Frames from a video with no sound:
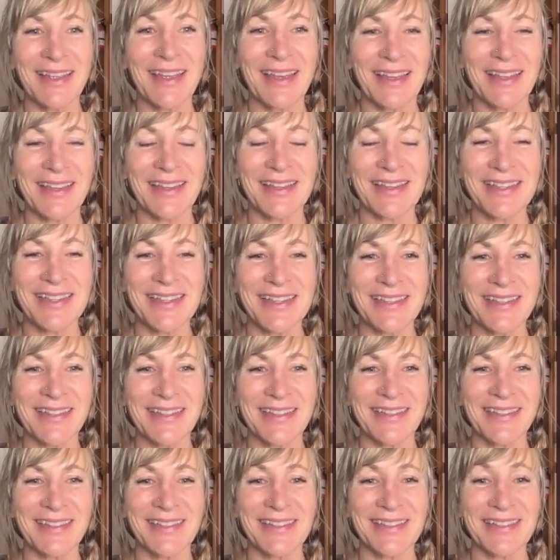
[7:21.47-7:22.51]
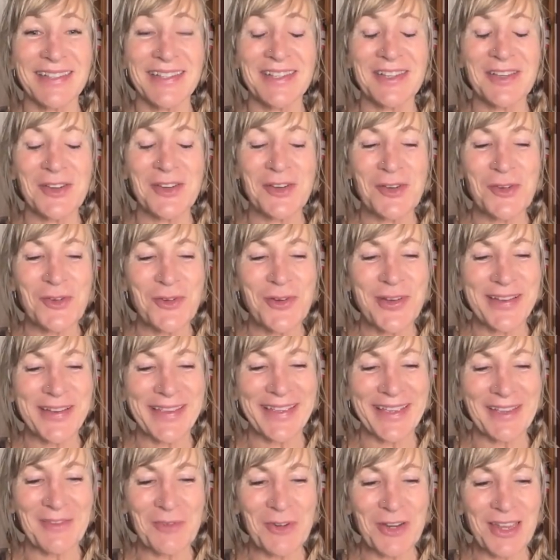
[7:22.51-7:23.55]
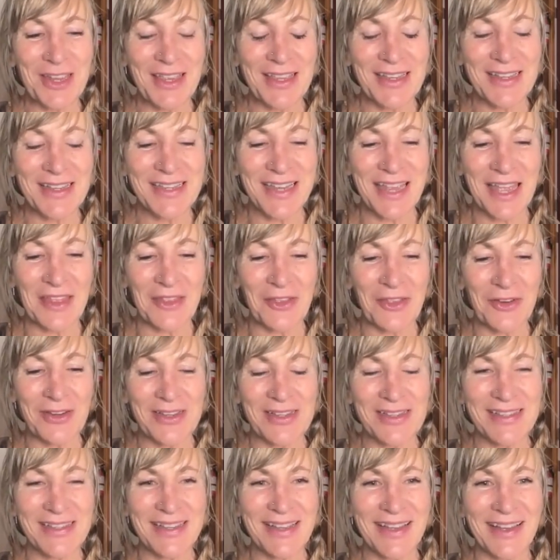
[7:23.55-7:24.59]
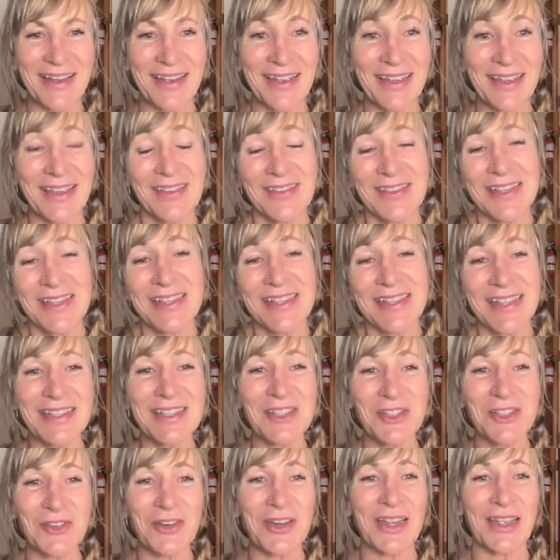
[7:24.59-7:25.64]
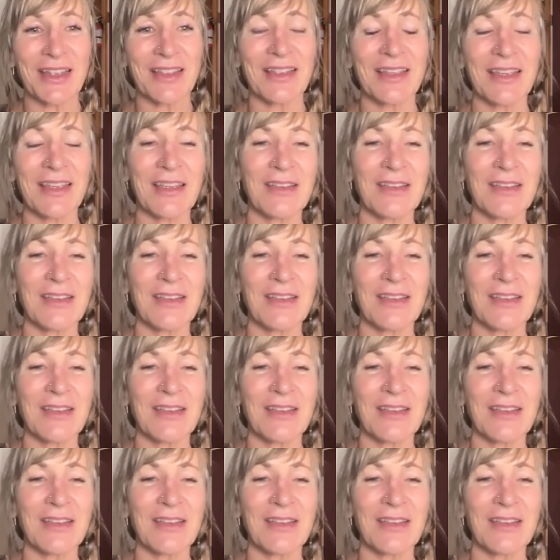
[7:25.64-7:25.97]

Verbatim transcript: And so working together is, it gives us that strength.